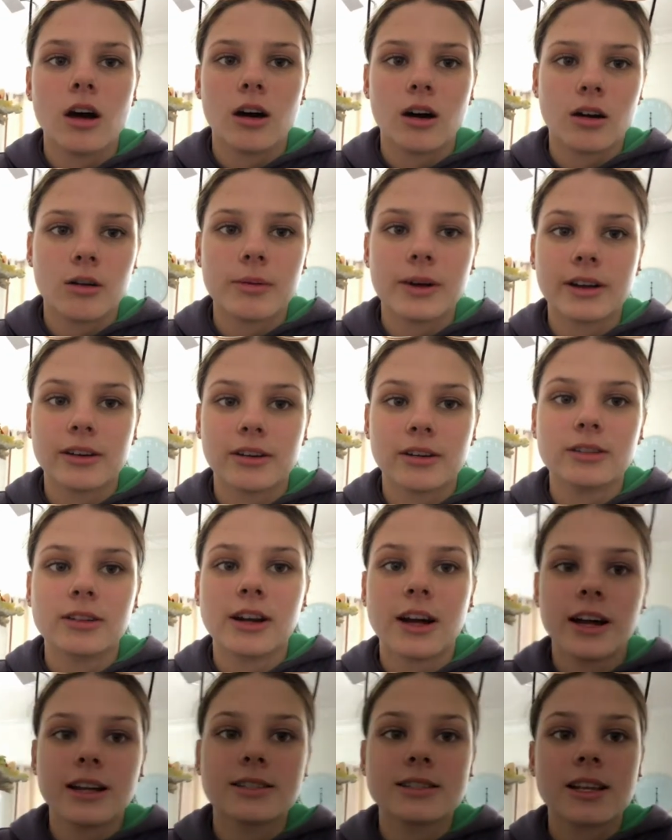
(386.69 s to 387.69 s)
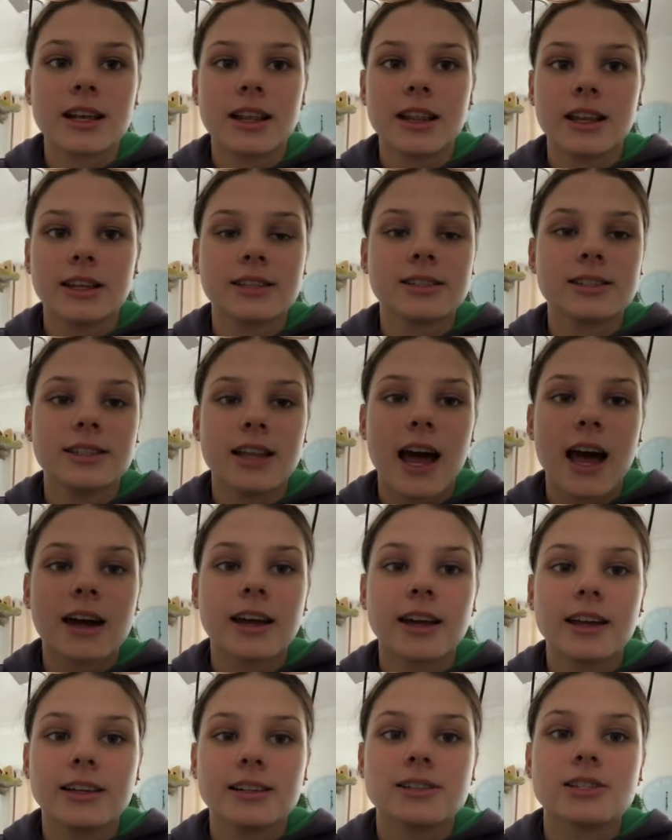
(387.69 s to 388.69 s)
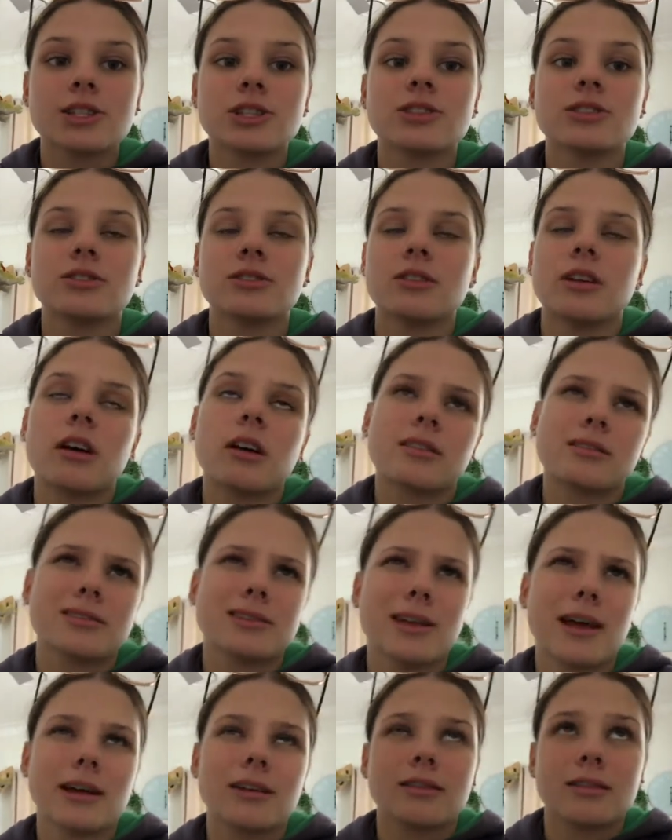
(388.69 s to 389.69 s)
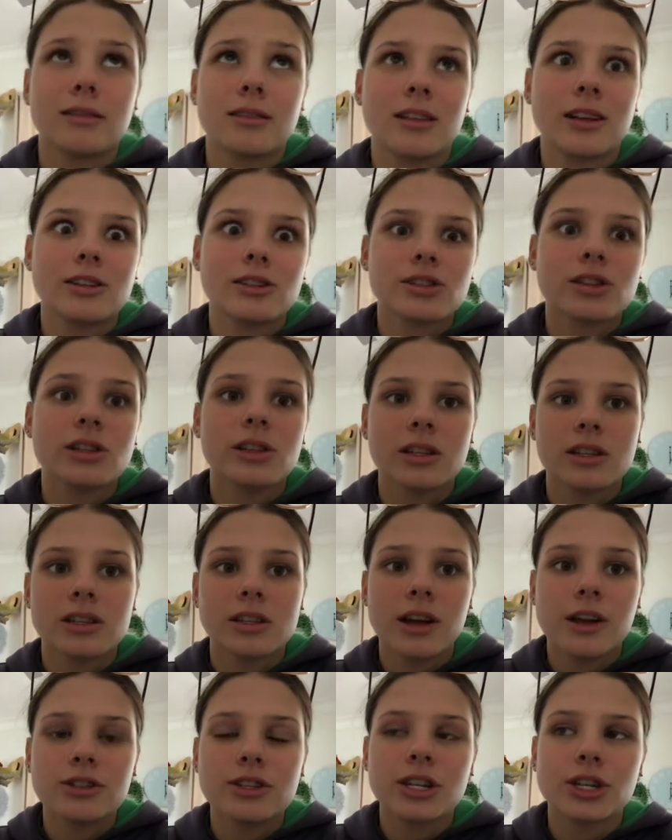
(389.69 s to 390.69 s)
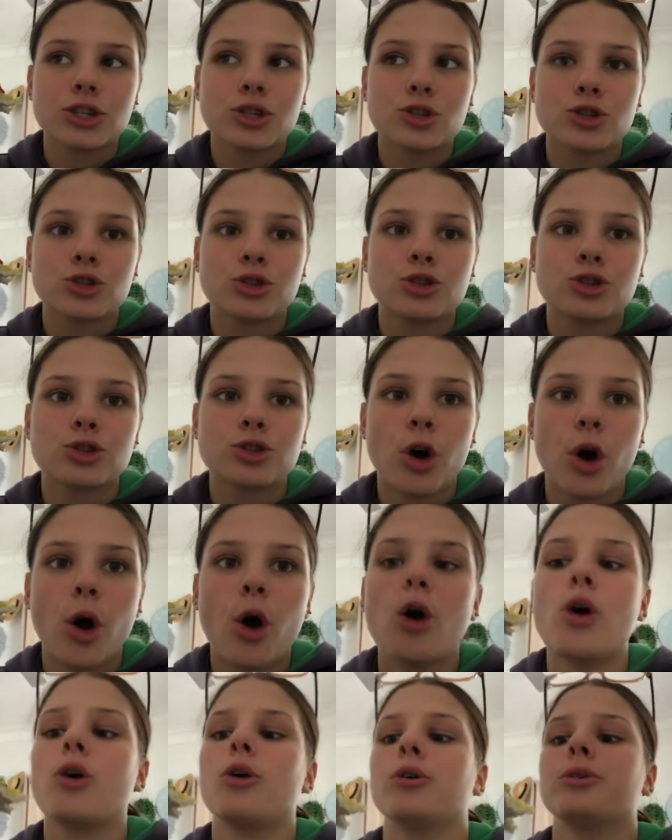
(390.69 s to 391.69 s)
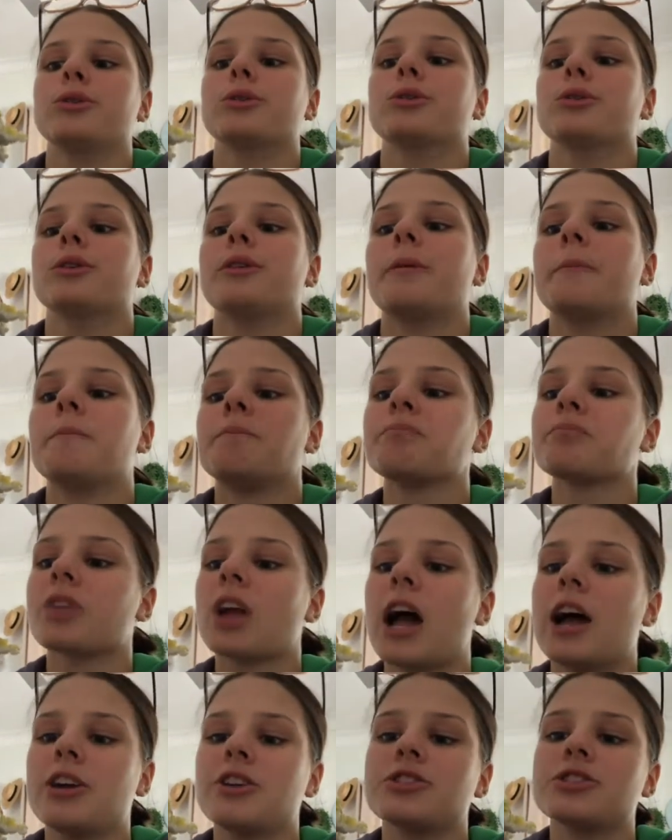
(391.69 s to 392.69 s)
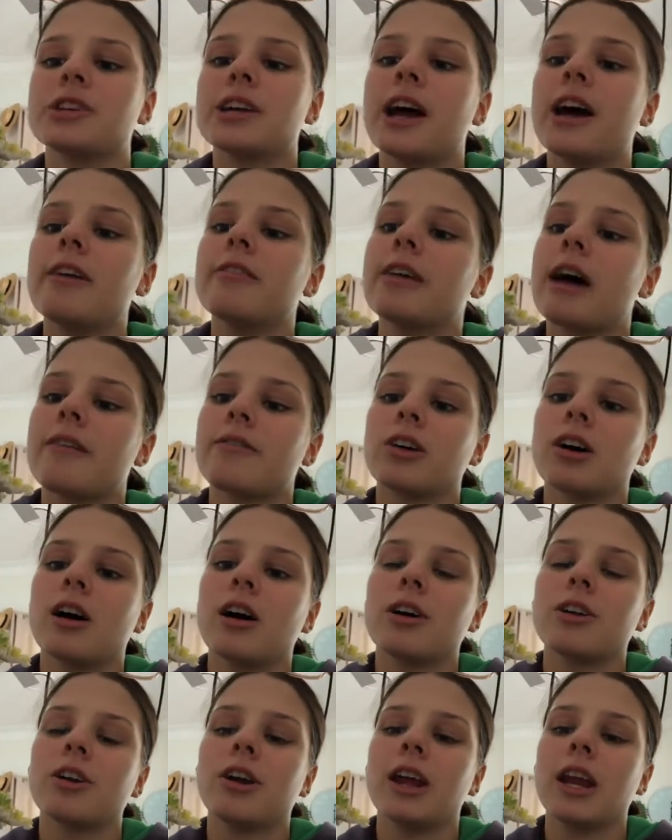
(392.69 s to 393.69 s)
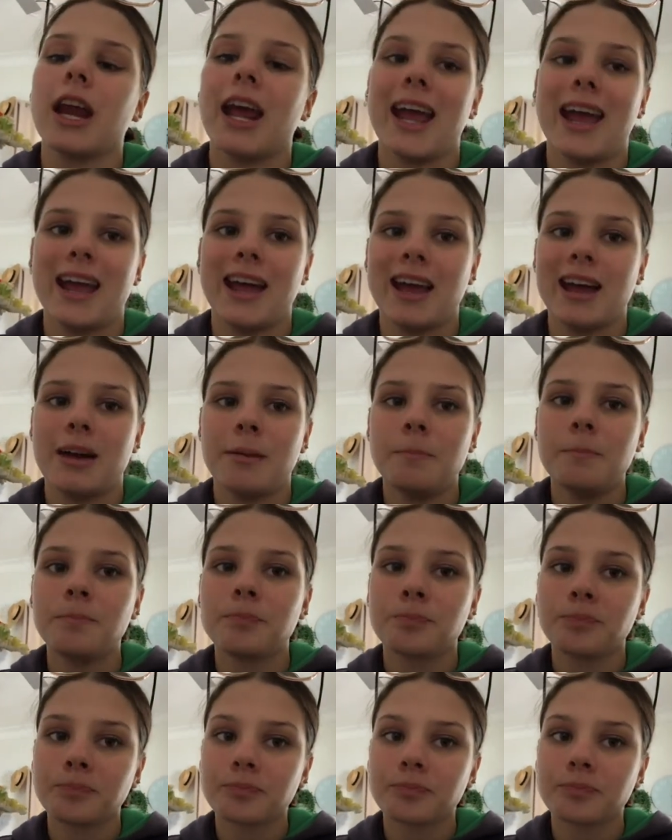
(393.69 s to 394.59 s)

Oh my god, guys. This snack is snack lunch. This lunch is so good. I usually have avocado and ham.